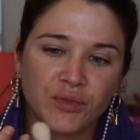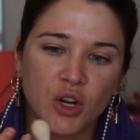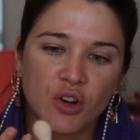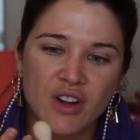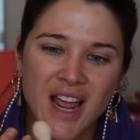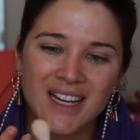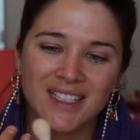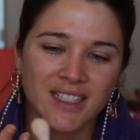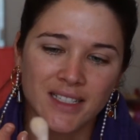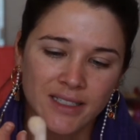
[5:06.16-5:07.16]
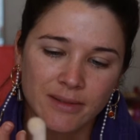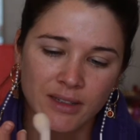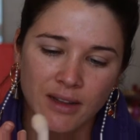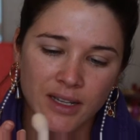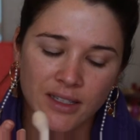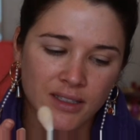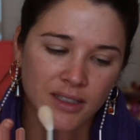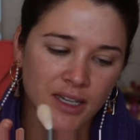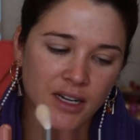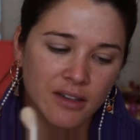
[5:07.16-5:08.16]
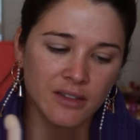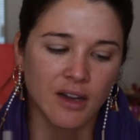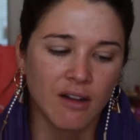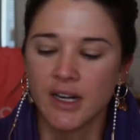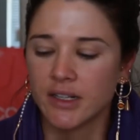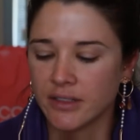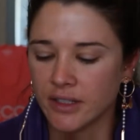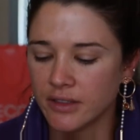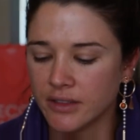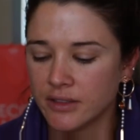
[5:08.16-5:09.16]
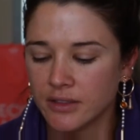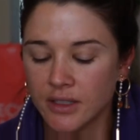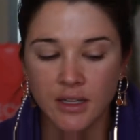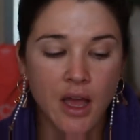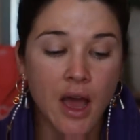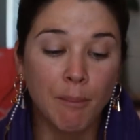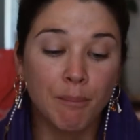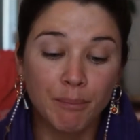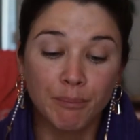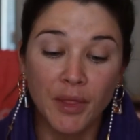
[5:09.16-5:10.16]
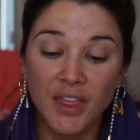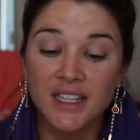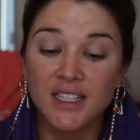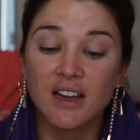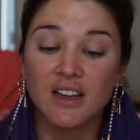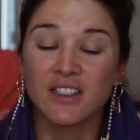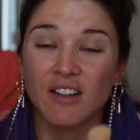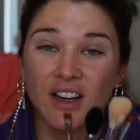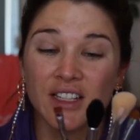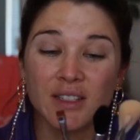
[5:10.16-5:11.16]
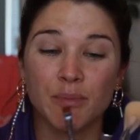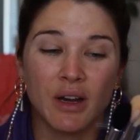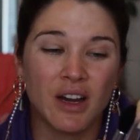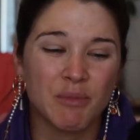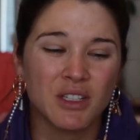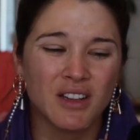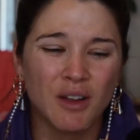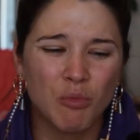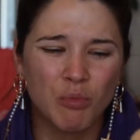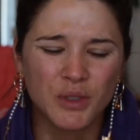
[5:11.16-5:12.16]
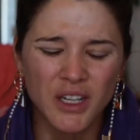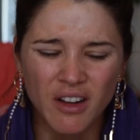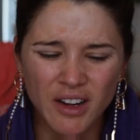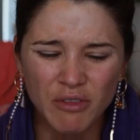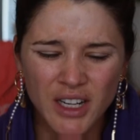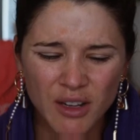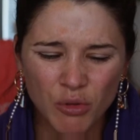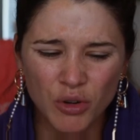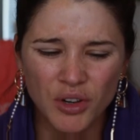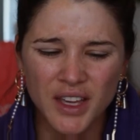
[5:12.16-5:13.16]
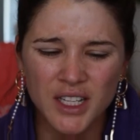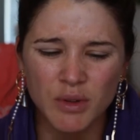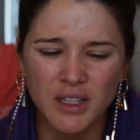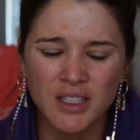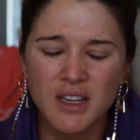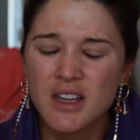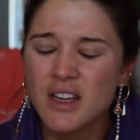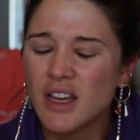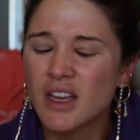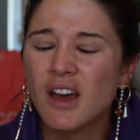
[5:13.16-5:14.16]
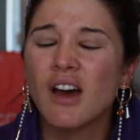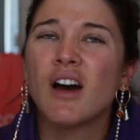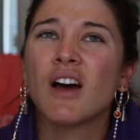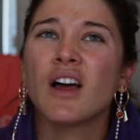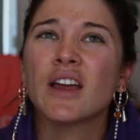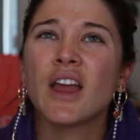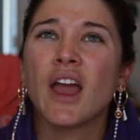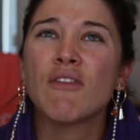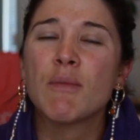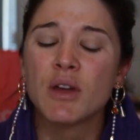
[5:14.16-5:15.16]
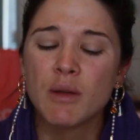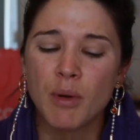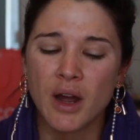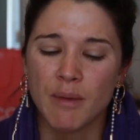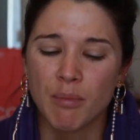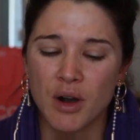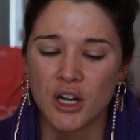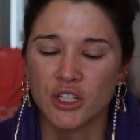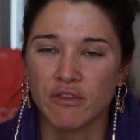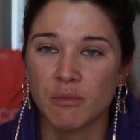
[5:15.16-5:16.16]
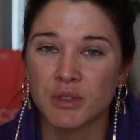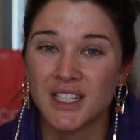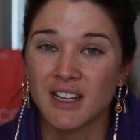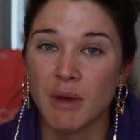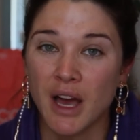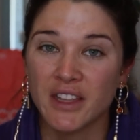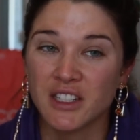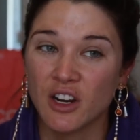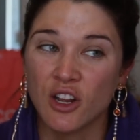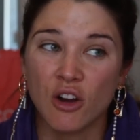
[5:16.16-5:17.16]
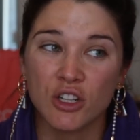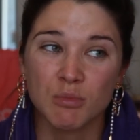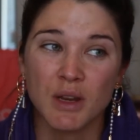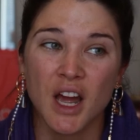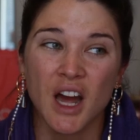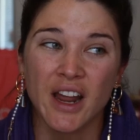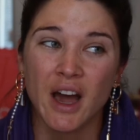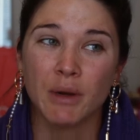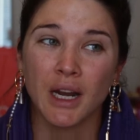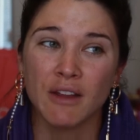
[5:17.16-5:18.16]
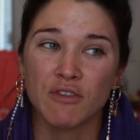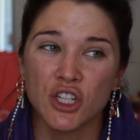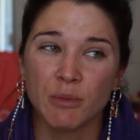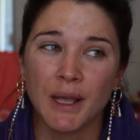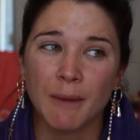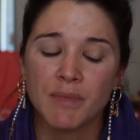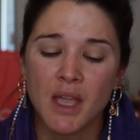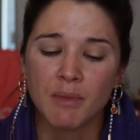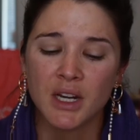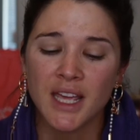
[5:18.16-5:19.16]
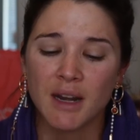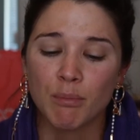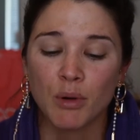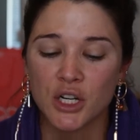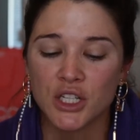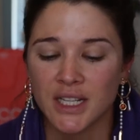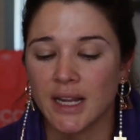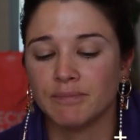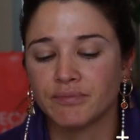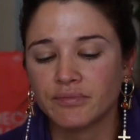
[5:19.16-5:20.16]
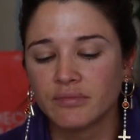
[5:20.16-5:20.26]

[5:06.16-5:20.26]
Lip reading: created, like, you know, I don't know. But these are nice, but I'm just like, did I really order these ones? Like, if I'm gonna buy a brush from Sigma that's gonna cost me an arm and a leg for shipping, I'm gonna get a brush set.